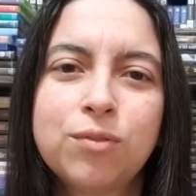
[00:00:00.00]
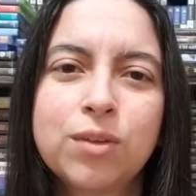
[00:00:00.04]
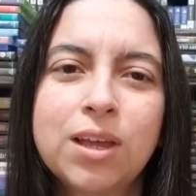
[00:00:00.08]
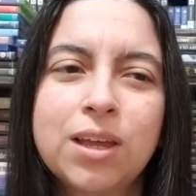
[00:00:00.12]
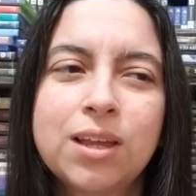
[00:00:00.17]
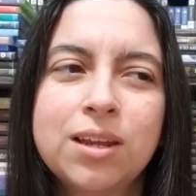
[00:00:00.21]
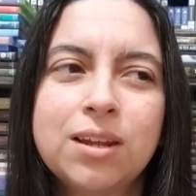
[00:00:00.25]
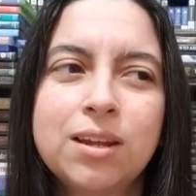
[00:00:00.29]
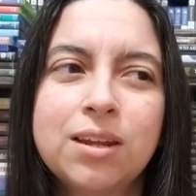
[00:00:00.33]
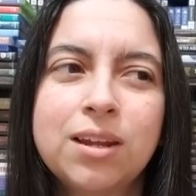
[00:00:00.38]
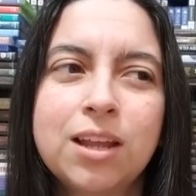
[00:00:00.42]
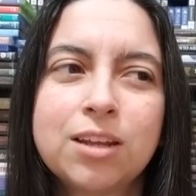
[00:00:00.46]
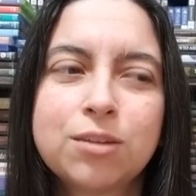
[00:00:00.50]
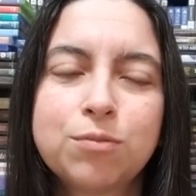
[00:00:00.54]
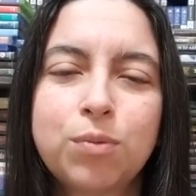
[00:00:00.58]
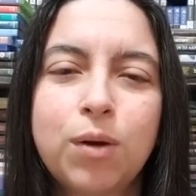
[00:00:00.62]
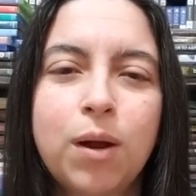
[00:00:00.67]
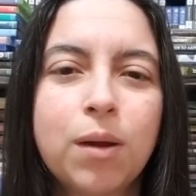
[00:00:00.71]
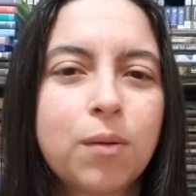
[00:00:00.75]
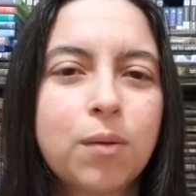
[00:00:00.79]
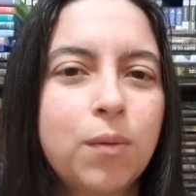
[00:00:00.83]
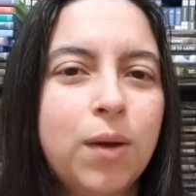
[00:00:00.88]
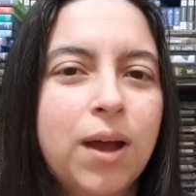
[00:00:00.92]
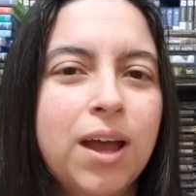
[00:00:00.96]
and that's
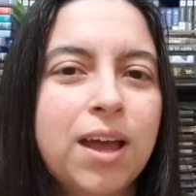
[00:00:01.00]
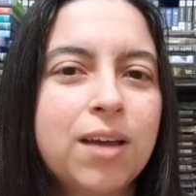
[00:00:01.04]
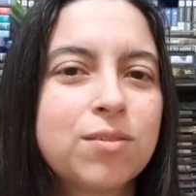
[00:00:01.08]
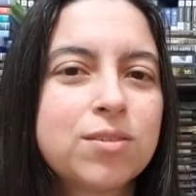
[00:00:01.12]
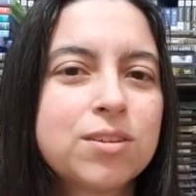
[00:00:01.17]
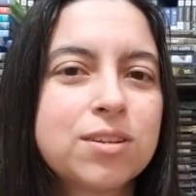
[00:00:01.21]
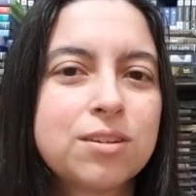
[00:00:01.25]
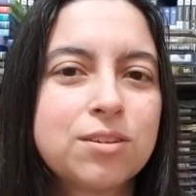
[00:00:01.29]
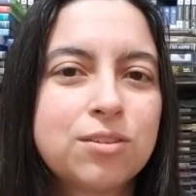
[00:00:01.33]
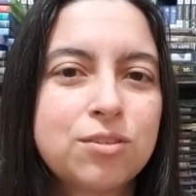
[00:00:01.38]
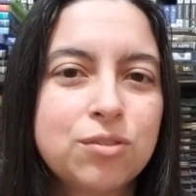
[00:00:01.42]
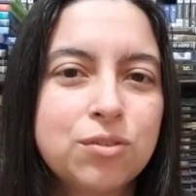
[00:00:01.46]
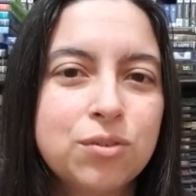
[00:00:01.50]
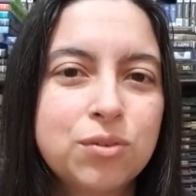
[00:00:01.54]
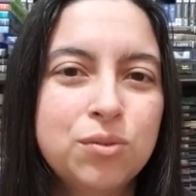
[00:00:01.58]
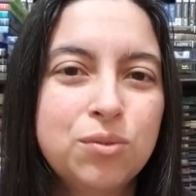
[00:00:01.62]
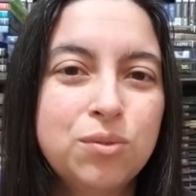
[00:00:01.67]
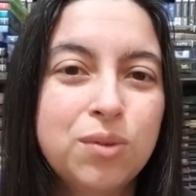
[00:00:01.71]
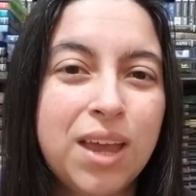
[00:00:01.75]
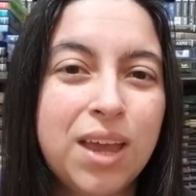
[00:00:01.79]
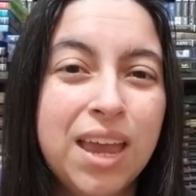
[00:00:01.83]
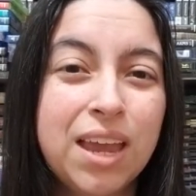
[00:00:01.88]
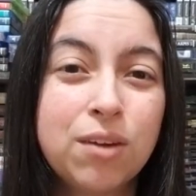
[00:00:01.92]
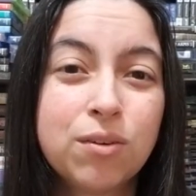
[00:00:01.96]
probably why I wasn't
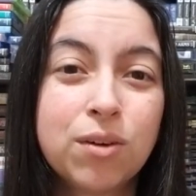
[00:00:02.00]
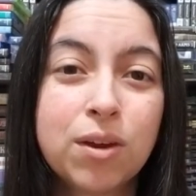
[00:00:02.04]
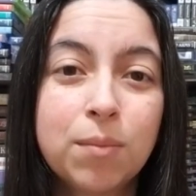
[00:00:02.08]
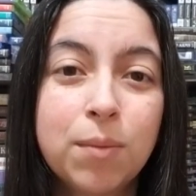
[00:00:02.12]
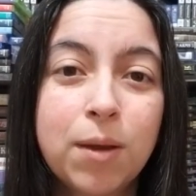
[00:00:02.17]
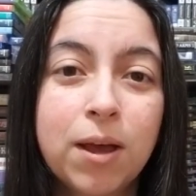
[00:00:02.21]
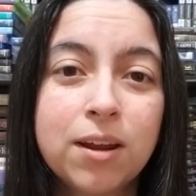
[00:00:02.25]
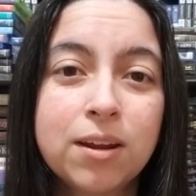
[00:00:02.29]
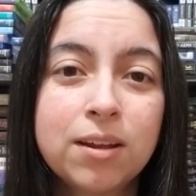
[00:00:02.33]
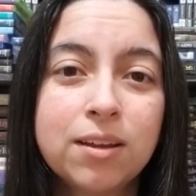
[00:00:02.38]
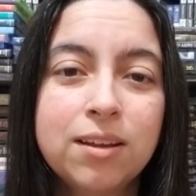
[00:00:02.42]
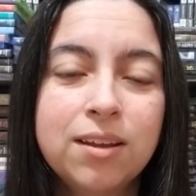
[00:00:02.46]
too angry about